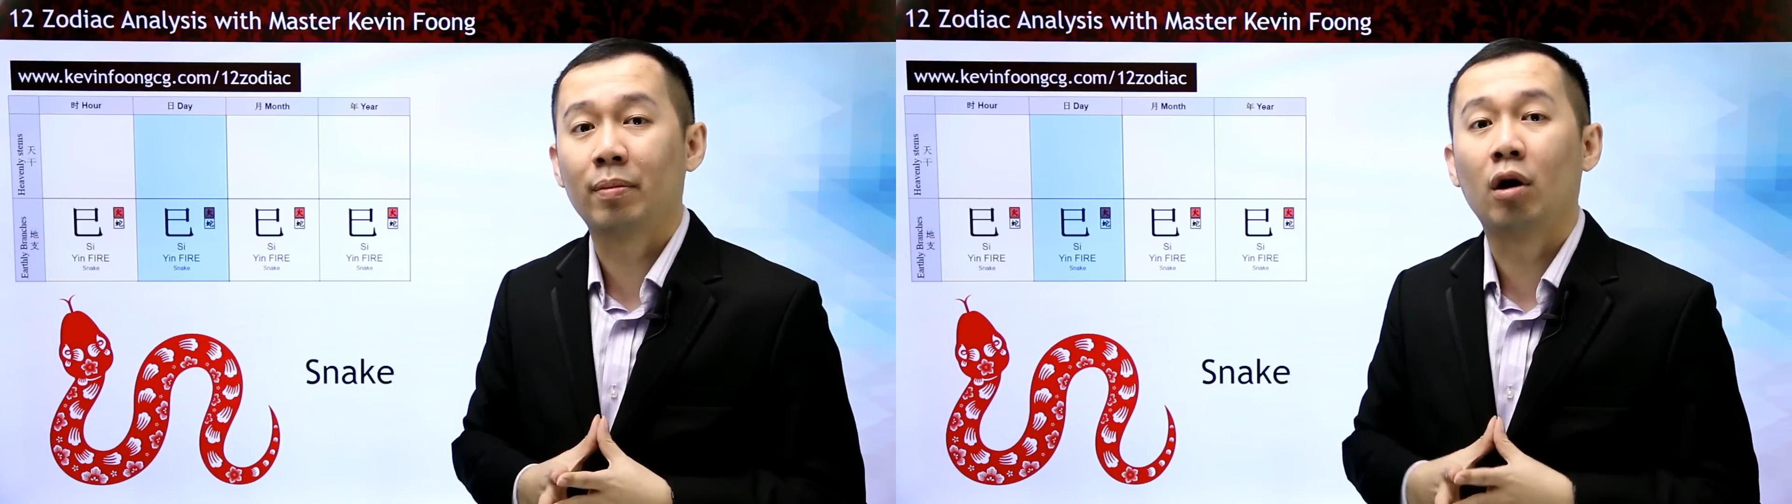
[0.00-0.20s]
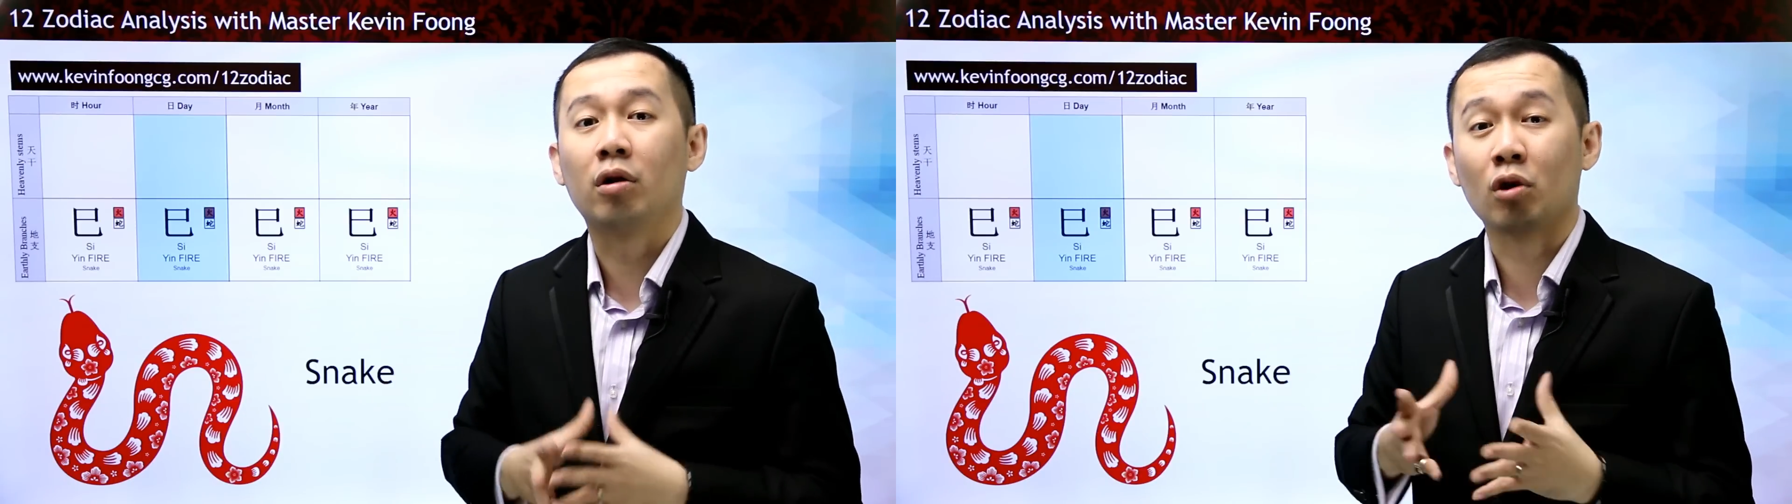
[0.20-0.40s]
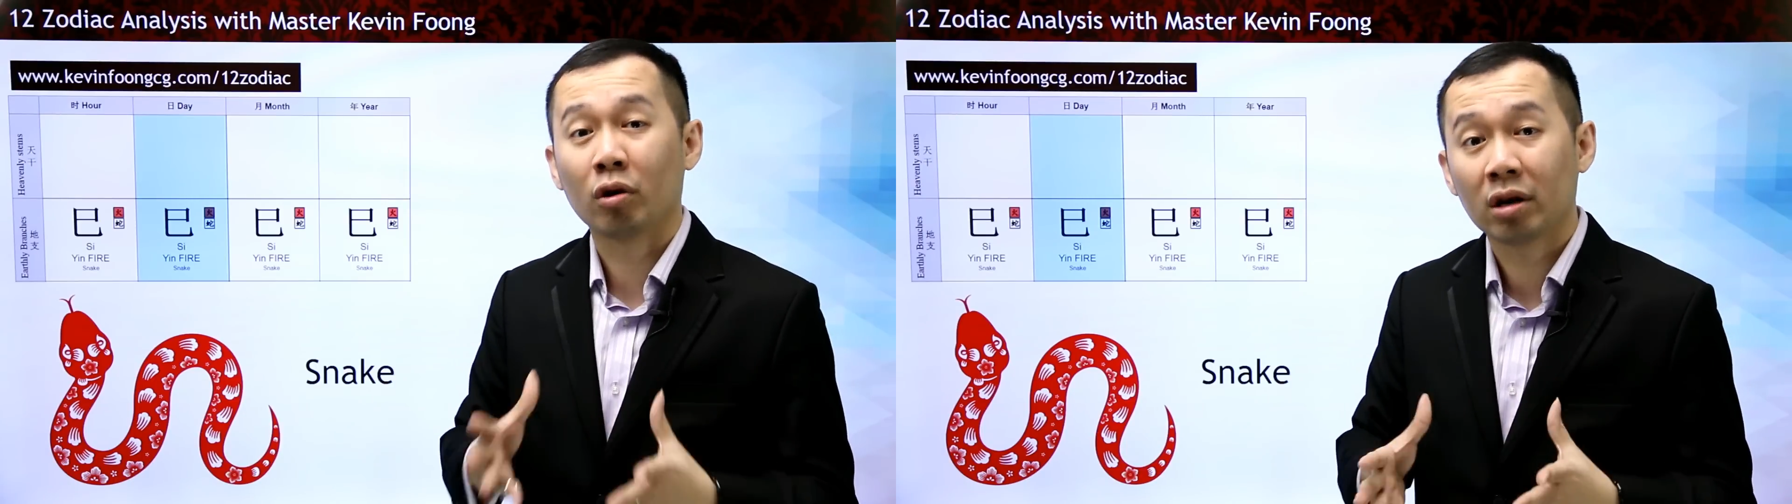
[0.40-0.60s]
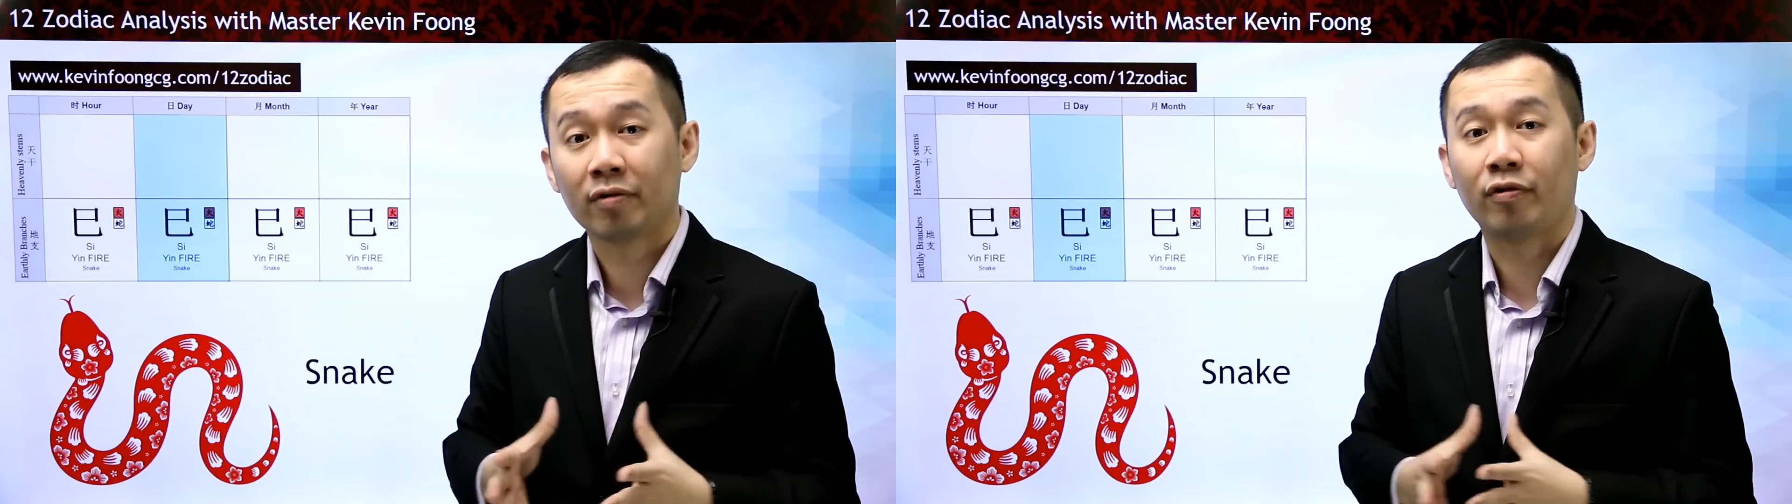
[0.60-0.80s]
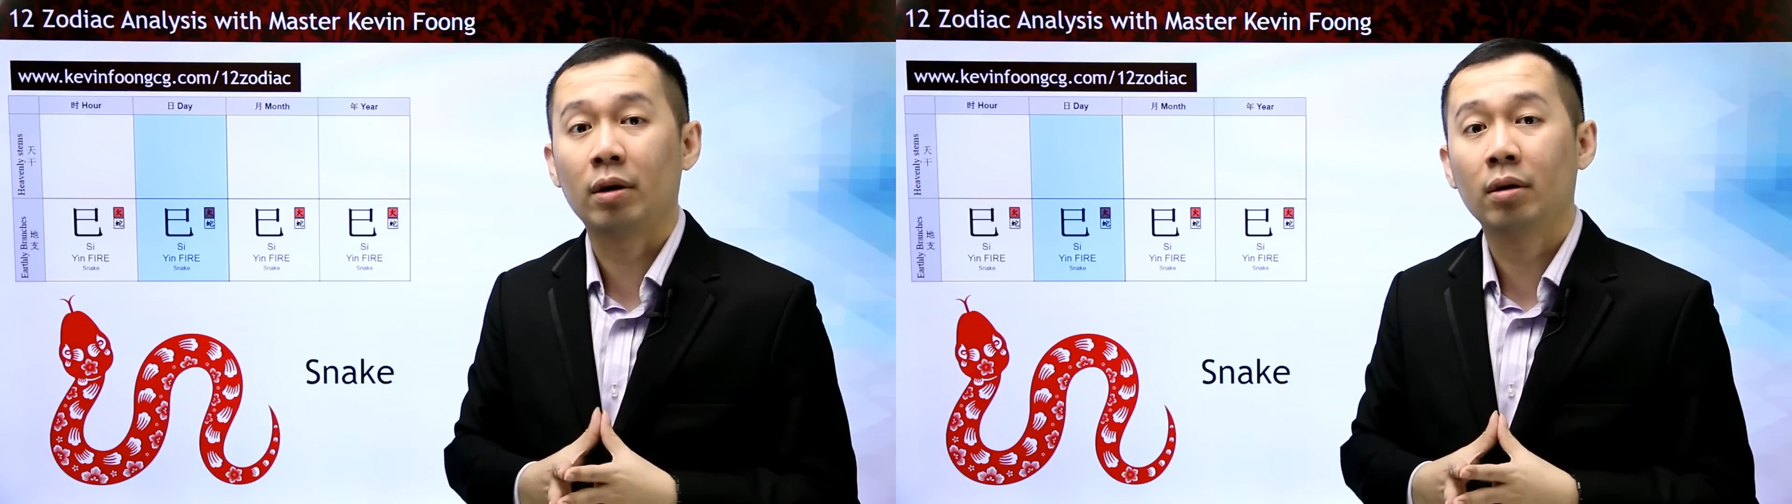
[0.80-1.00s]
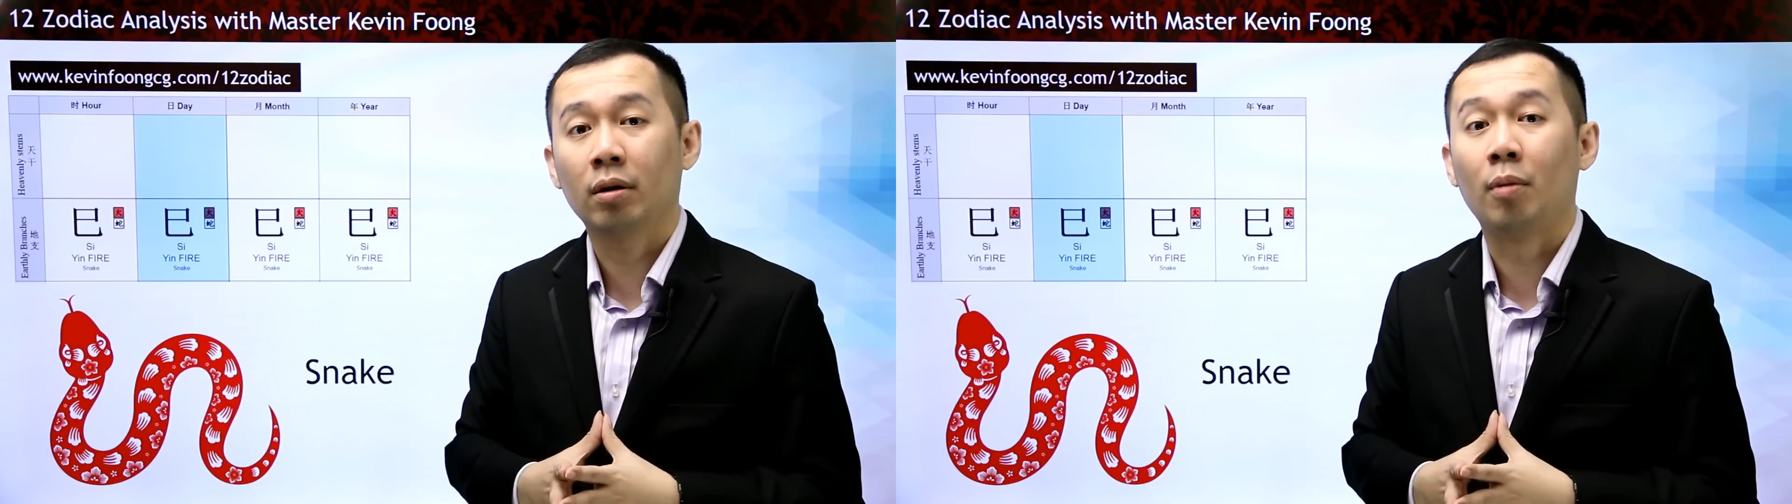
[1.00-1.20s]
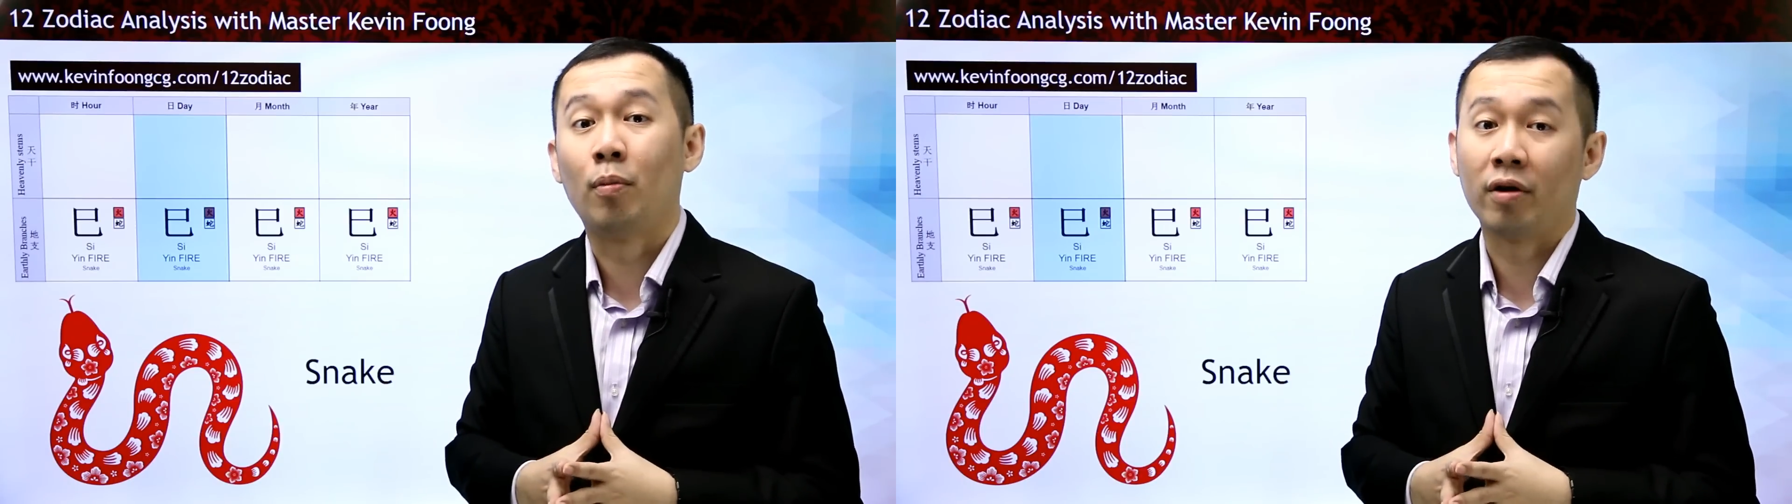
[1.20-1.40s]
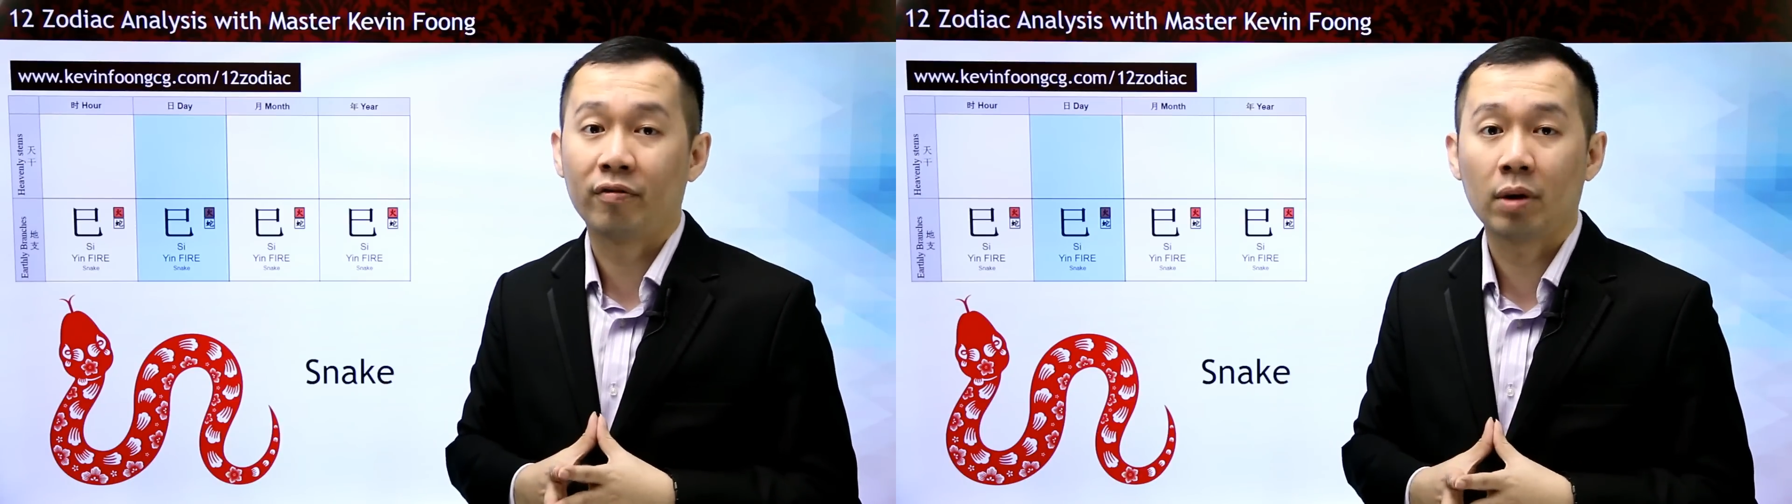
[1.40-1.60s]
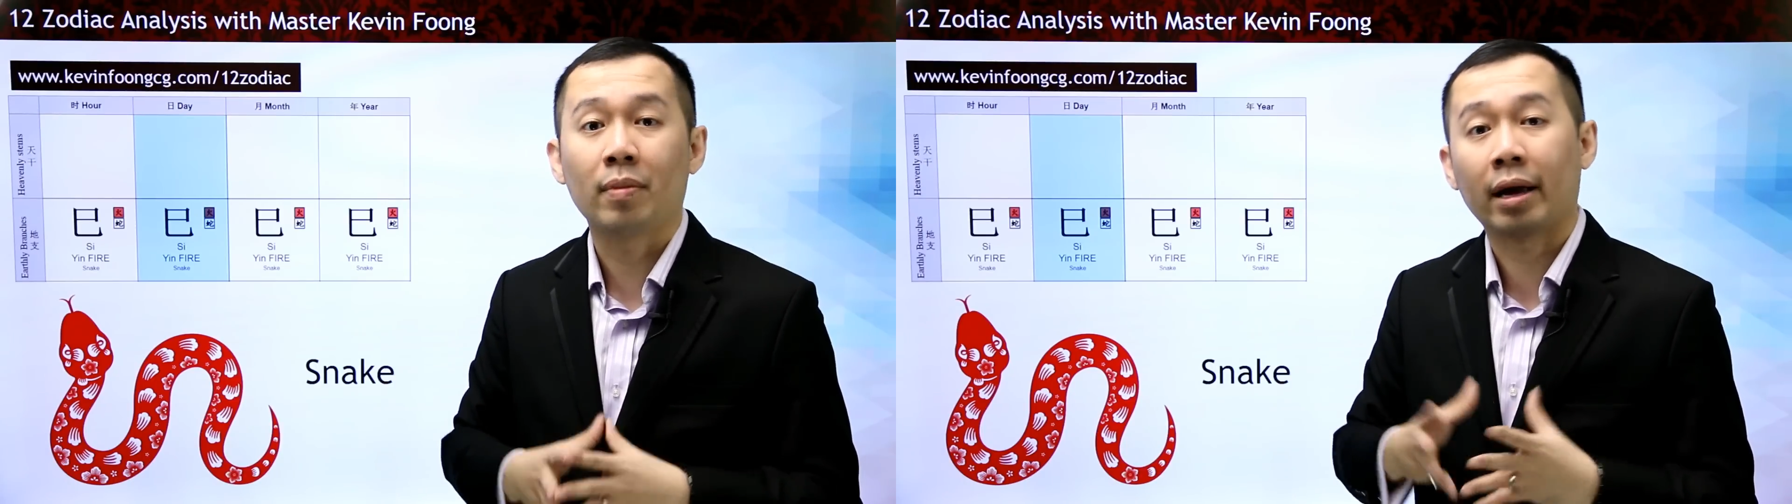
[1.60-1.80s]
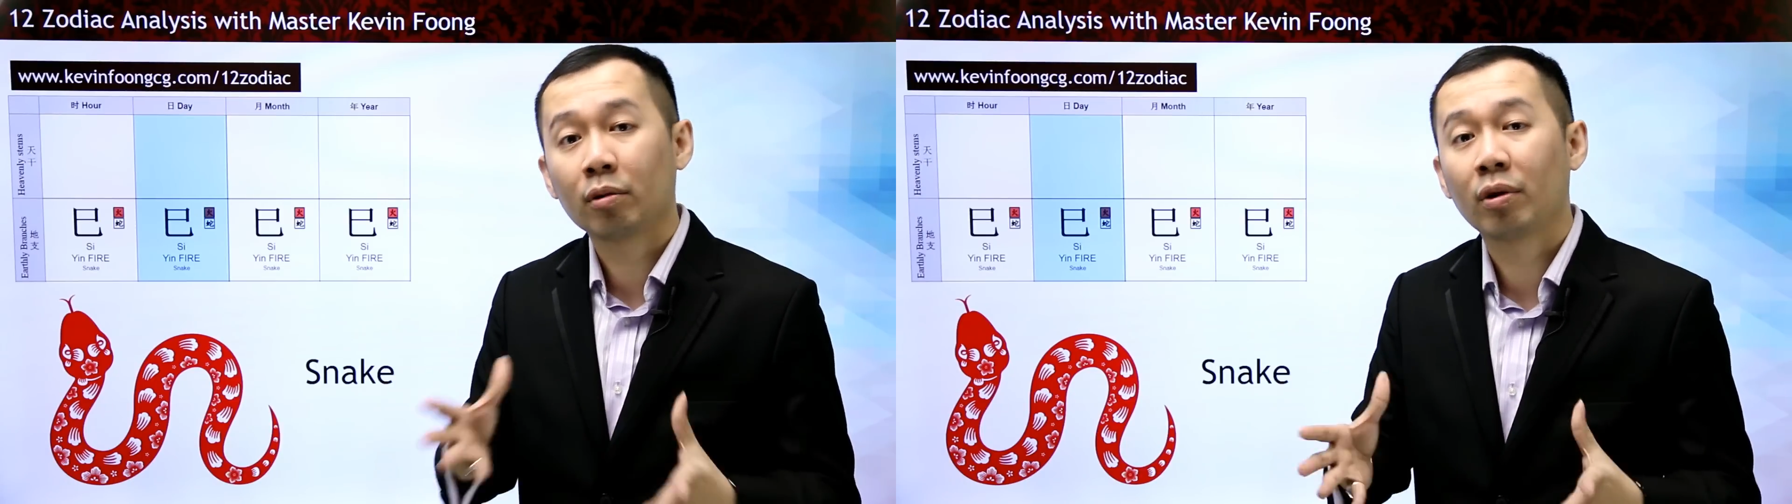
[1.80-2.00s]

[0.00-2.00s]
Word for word: or your girlfriend or boyfriend might